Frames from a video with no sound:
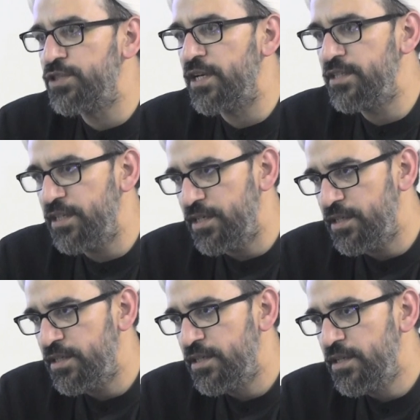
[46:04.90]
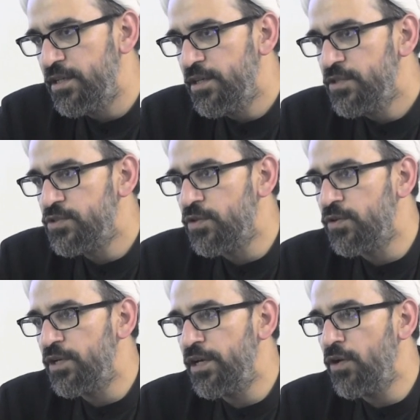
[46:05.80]
mujtahideen so
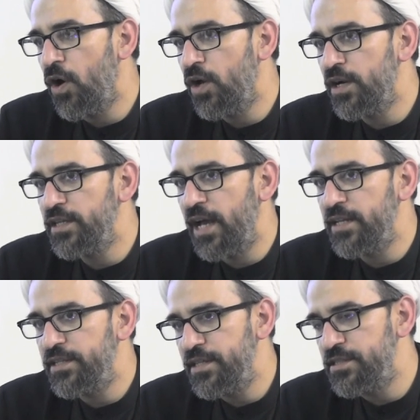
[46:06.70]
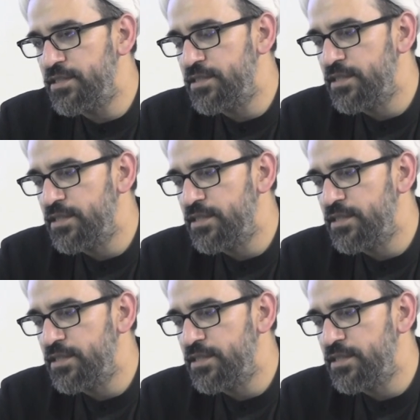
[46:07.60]
in order that this